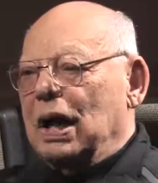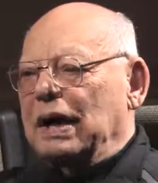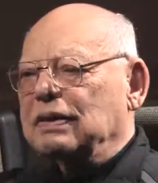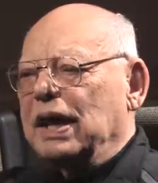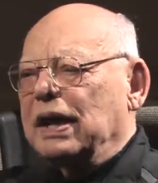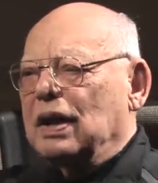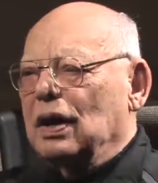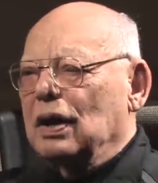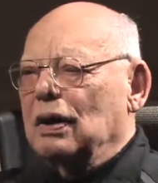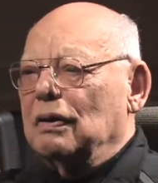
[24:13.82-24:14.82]
I think
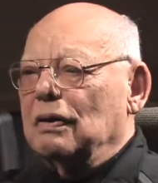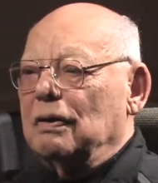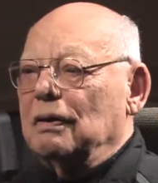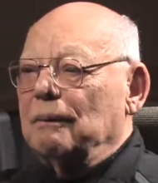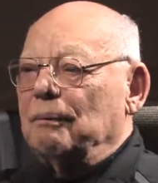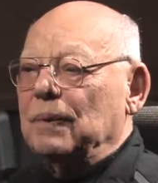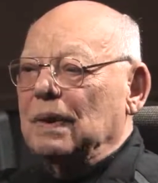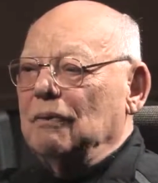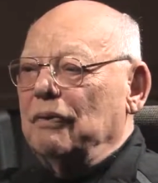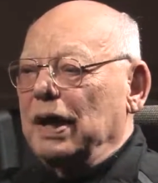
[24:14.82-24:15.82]

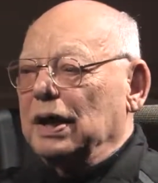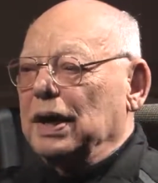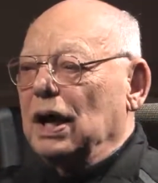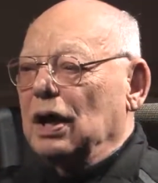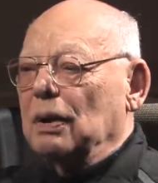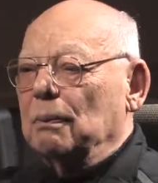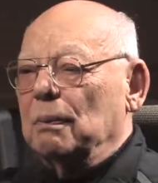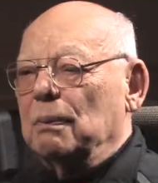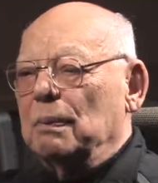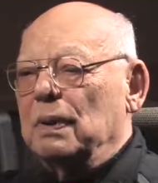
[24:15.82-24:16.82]

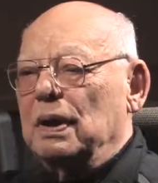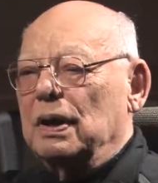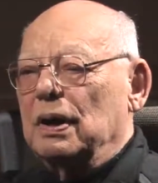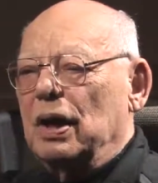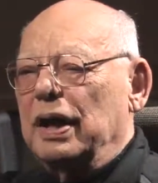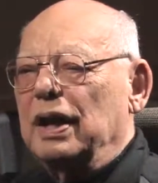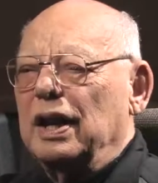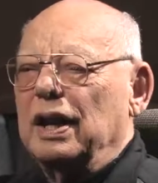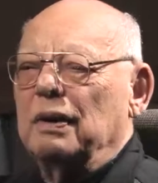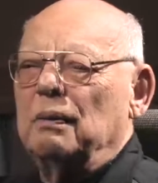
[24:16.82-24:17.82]
Vietnam
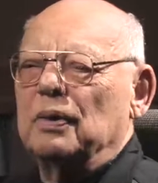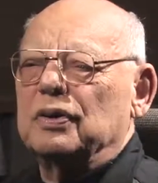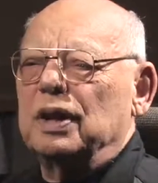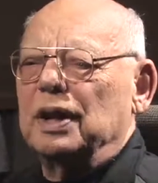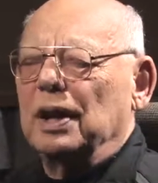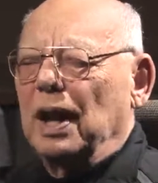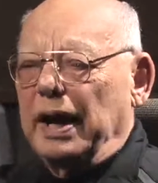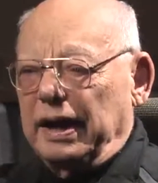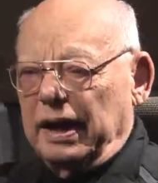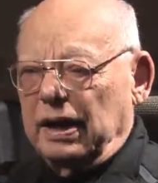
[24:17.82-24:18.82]
and was an
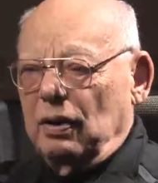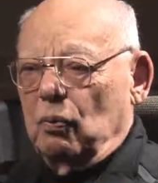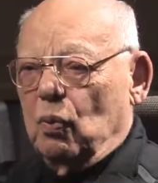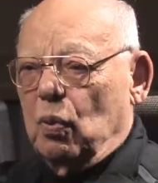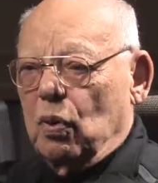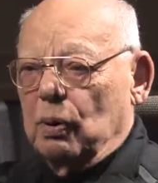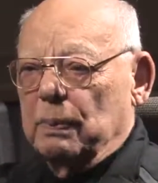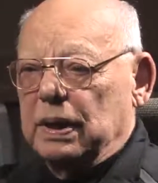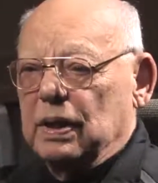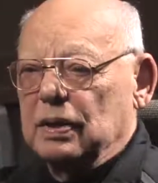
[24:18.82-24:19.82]
enlightening war
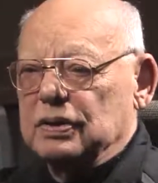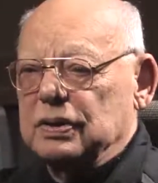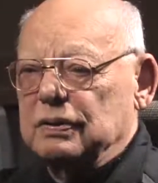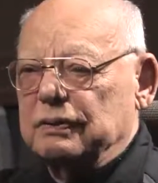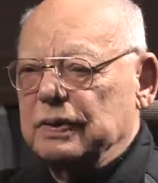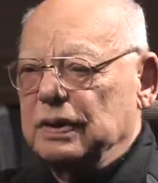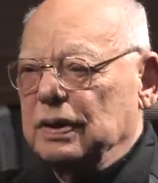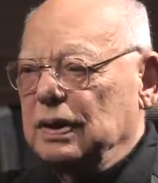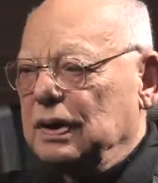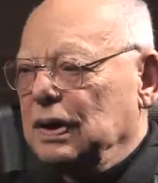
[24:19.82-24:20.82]
because of